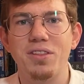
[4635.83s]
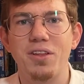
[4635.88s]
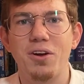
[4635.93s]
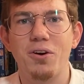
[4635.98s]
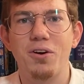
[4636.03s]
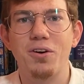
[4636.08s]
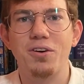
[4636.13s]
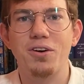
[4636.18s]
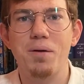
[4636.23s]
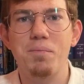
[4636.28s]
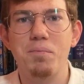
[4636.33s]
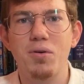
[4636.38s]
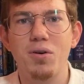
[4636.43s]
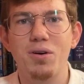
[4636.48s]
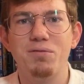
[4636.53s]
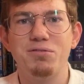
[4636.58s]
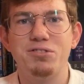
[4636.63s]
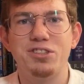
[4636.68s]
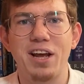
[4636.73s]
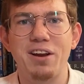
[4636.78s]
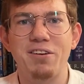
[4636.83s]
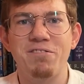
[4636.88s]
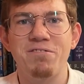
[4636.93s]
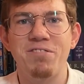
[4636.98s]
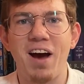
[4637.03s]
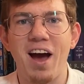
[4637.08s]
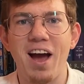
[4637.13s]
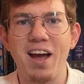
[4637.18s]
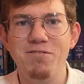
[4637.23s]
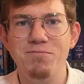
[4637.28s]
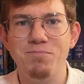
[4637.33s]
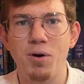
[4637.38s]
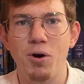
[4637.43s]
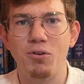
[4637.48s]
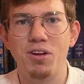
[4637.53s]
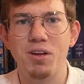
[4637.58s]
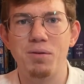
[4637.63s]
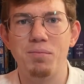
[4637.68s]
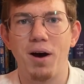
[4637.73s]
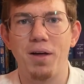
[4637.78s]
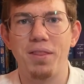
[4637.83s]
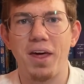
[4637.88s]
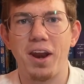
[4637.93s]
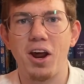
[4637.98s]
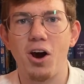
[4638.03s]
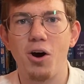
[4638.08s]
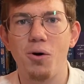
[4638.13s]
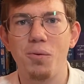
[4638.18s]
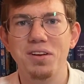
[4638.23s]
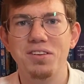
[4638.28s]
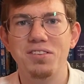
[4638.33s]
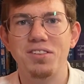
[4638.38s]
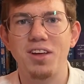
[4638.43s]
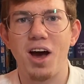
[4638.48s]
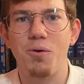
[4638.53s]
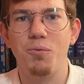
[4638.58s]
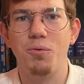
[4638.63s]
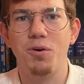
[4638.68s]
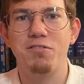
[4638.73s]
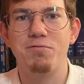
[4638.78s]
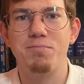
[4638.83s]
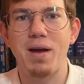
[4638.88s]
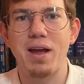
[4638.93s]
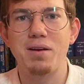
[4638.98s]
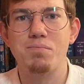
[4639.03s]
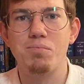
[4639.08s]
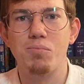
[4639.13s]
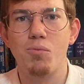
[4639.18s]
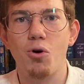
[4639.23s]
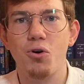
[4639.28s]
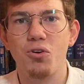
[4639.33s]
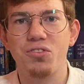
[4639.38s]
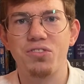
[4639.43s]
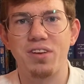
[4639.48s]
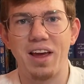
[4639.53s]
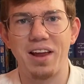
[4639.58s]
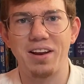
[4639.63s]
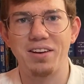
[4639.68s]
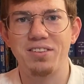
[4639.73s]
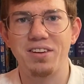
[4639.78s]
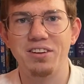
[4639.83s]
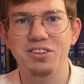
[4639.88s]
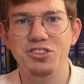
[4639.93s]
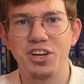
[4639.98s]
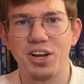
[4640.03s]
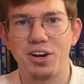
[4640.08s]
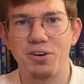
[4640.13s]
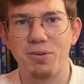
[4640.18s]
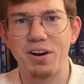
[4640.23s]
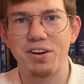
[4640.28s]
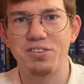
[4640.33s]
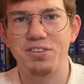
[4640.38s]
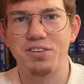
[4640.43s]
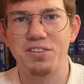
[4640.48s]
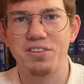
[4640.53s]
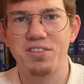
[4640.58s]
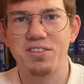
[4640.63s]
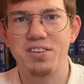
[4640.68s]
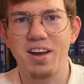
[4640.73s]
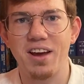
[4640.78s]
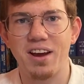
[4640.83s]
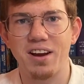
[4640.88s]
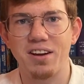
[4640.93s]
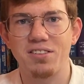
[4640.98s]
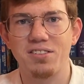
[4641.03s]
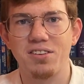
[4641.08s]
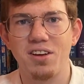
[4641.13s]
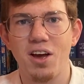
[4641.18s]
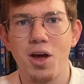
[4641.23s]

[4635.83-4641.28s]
there are a number of Gen 5 Pokemon that I always thought would have made more sense in Generation 6,